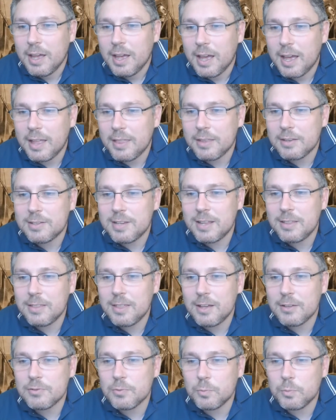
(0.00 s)
and the
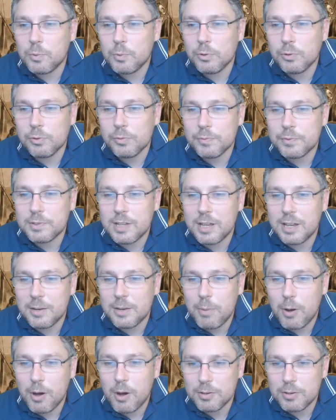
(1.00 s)
10,000 Wolves take
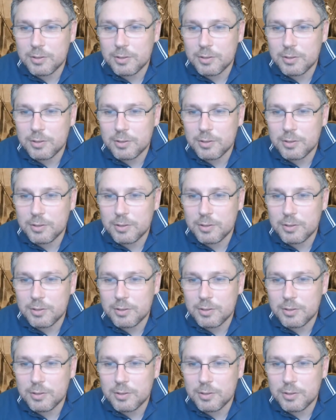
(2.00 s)
part